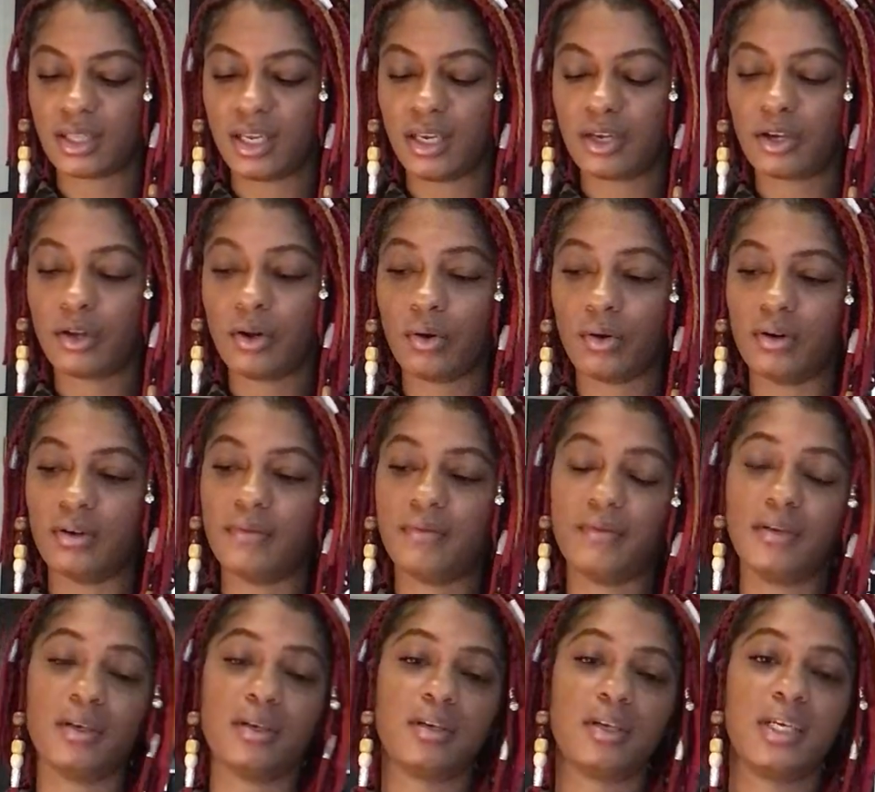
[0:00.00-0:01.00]
Think
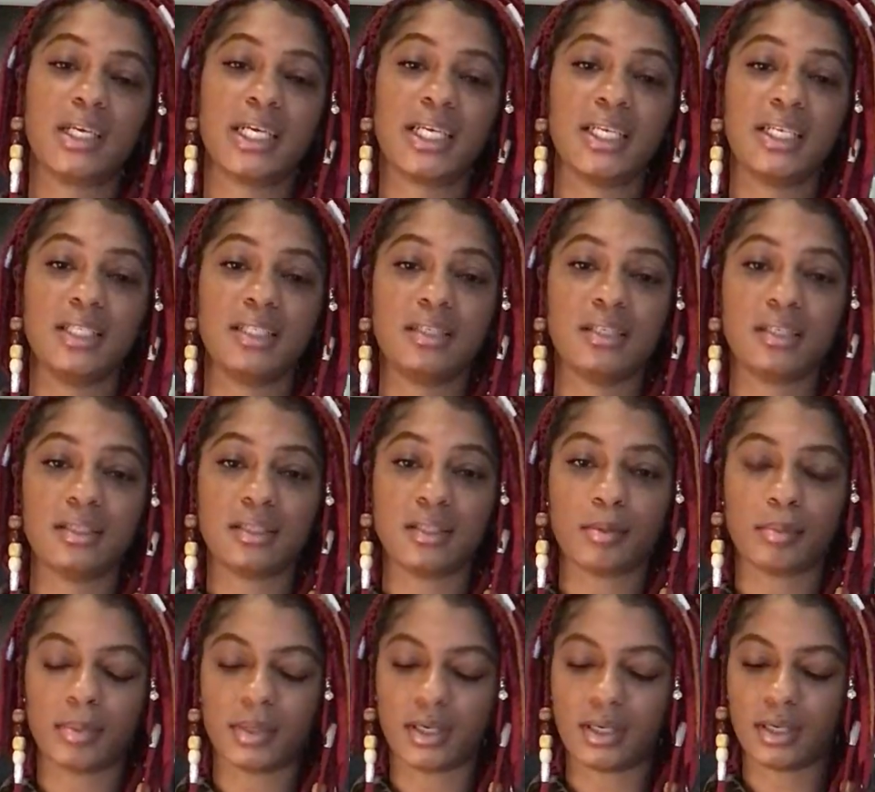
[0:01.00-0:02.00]
chlorophyll. It cleanses the
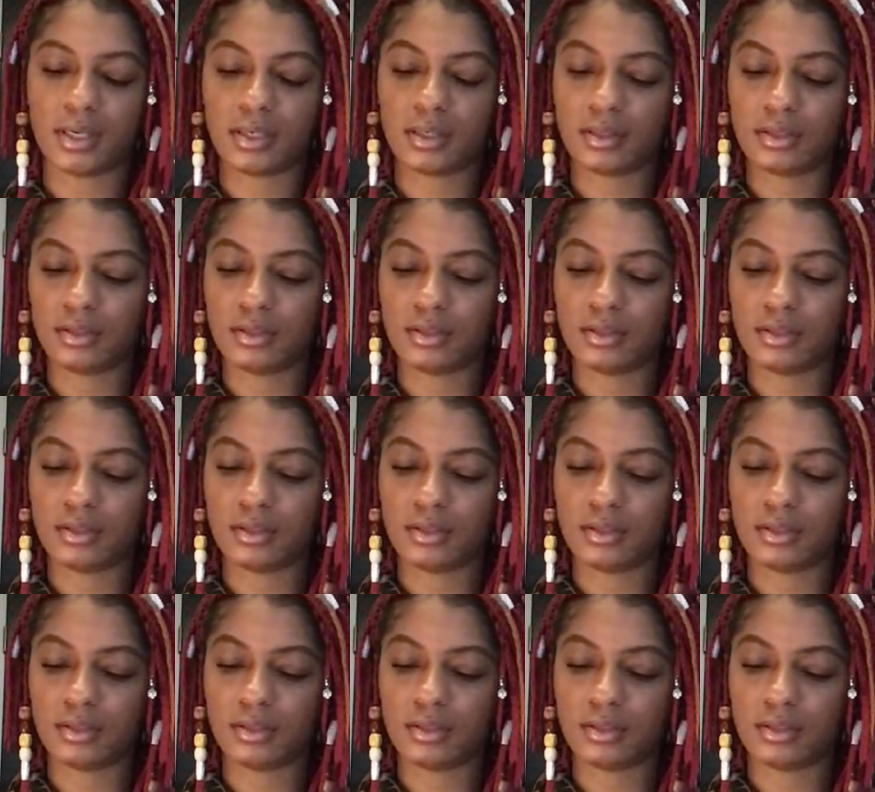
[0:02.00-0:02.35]
blood.